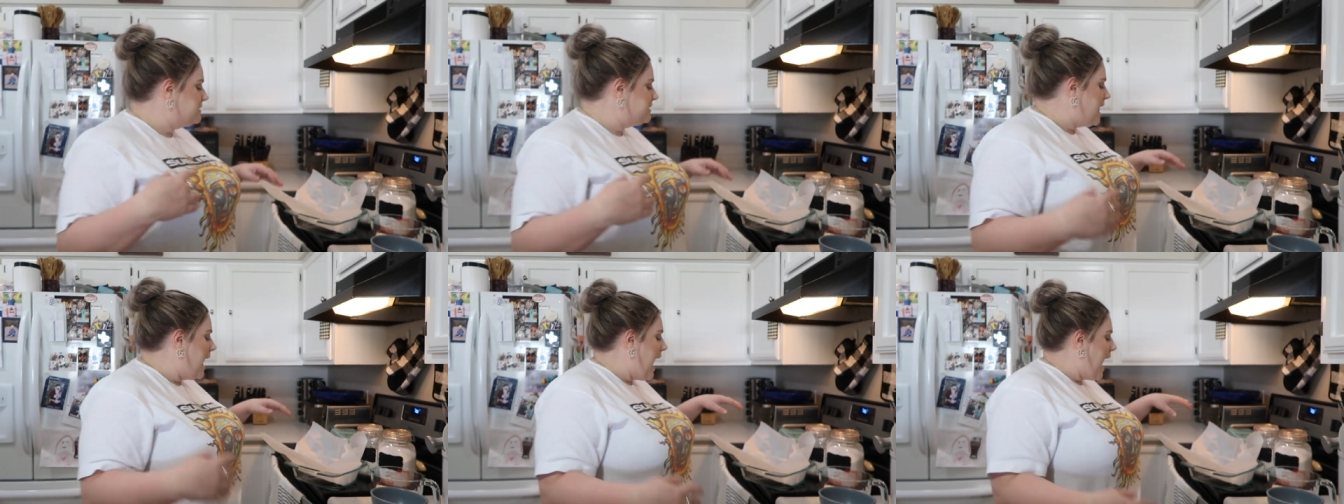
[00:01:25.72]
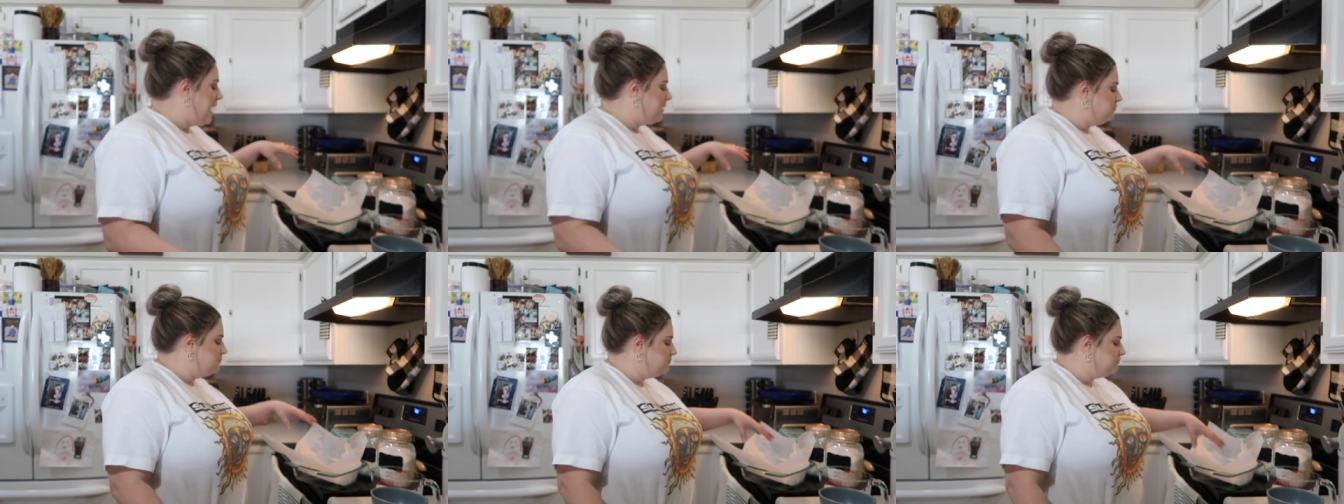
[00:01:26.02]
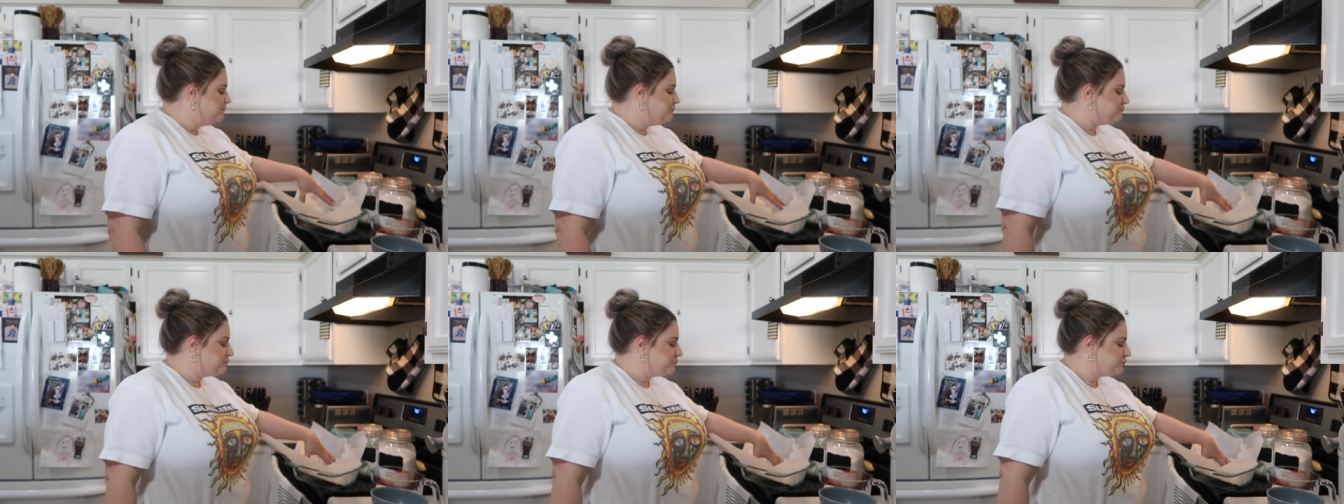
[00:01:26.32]
that
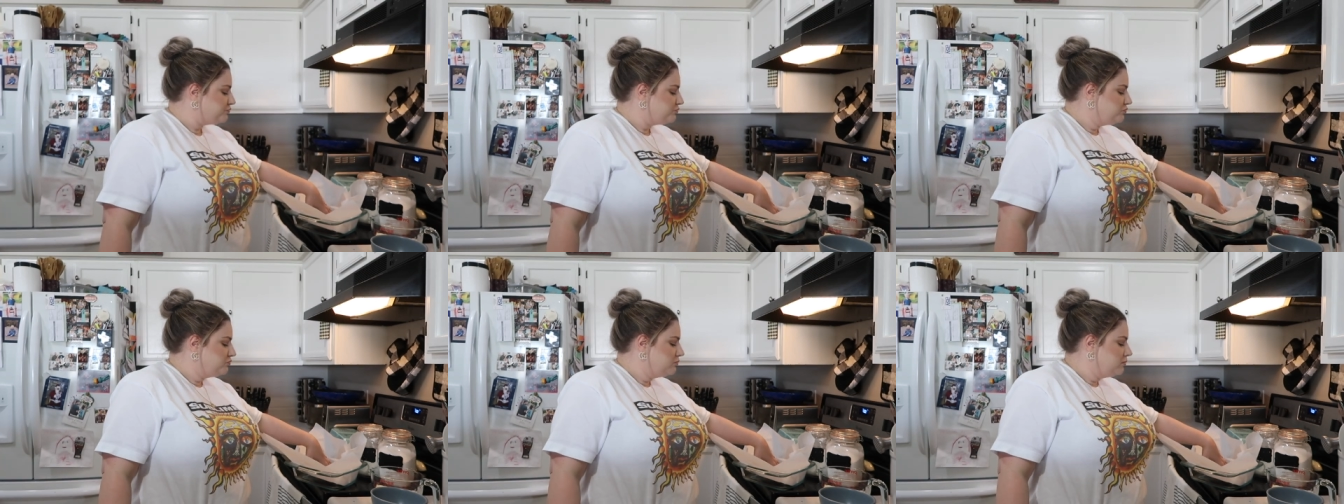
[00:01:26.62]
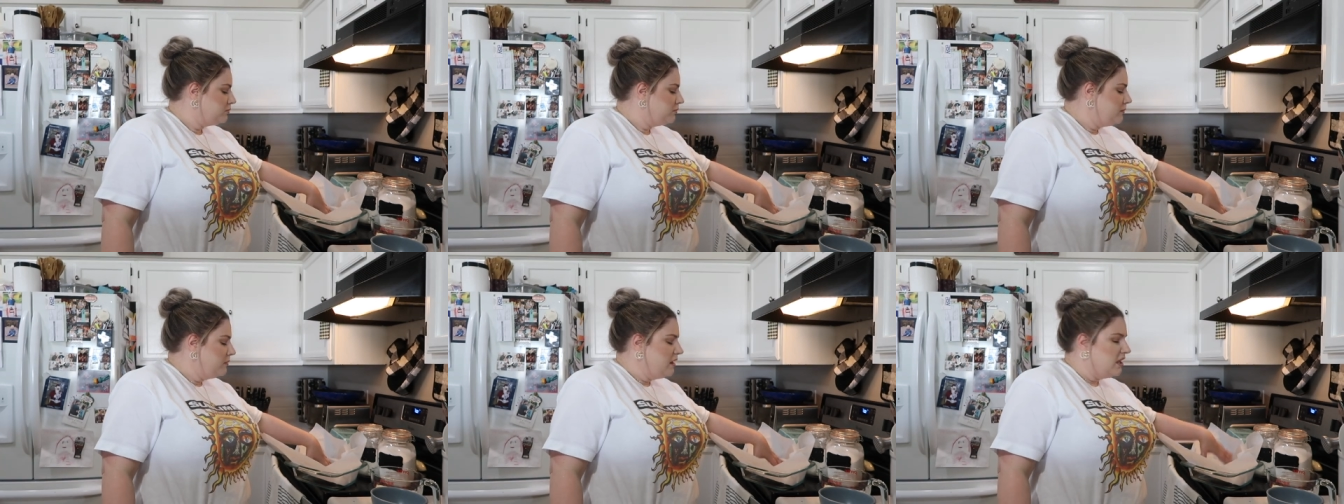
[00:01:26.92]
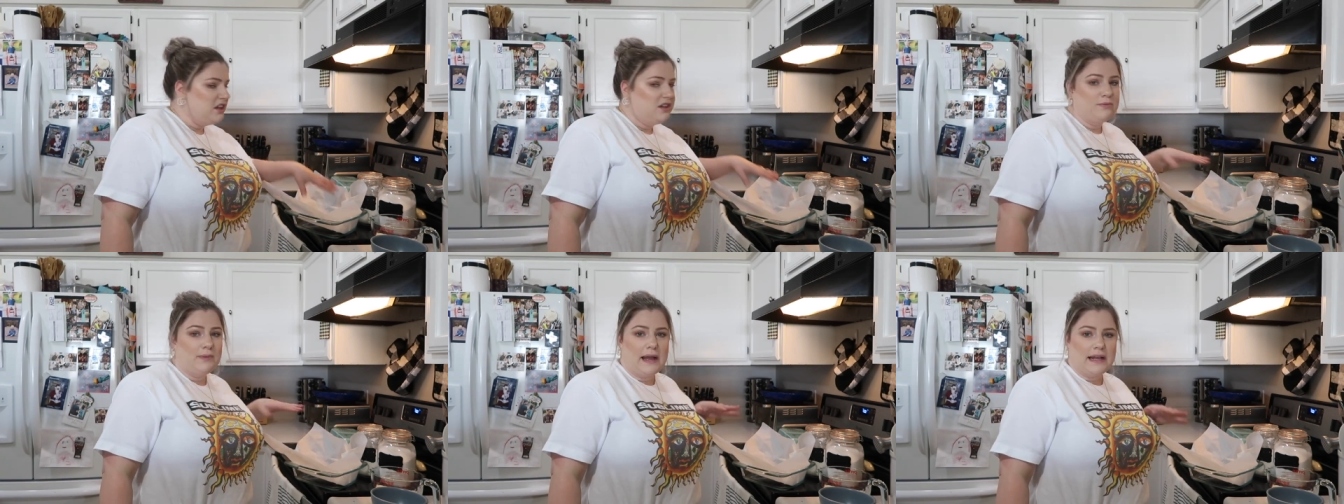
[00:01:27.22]

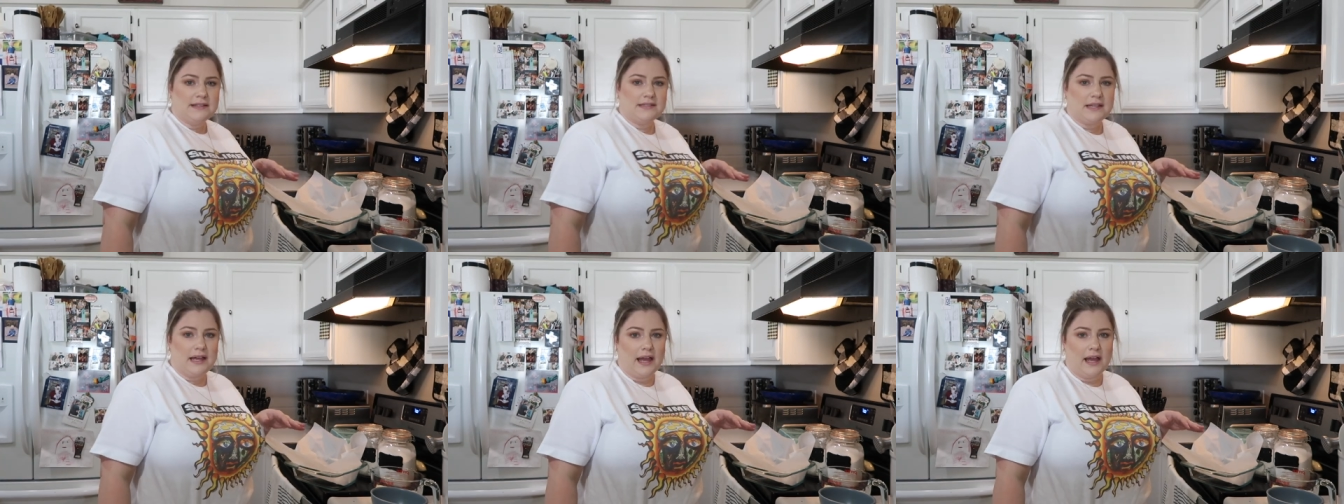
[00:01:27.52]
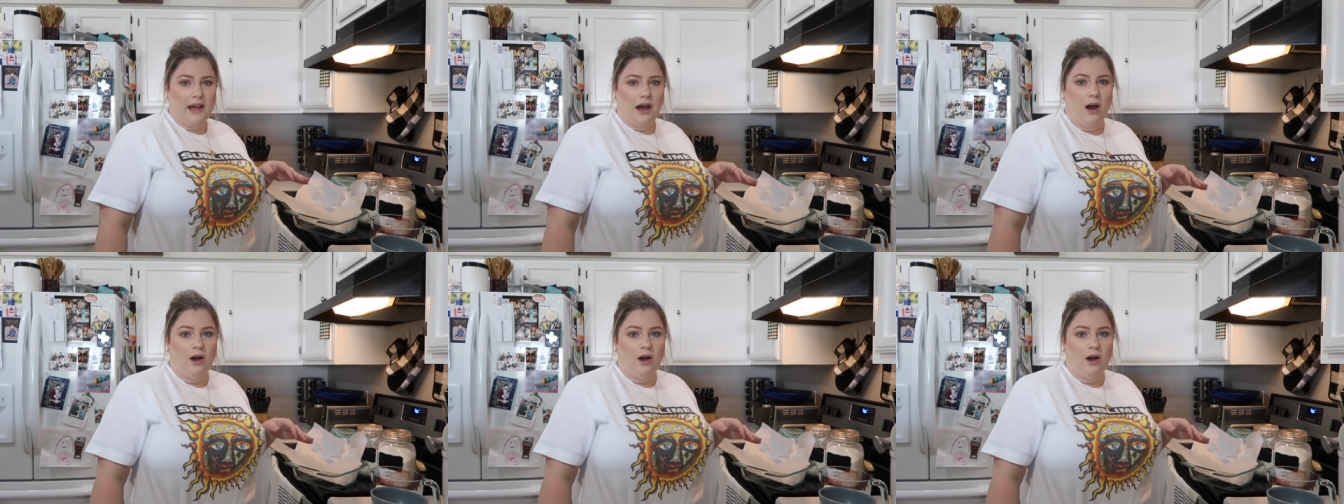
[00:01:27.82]
you might say,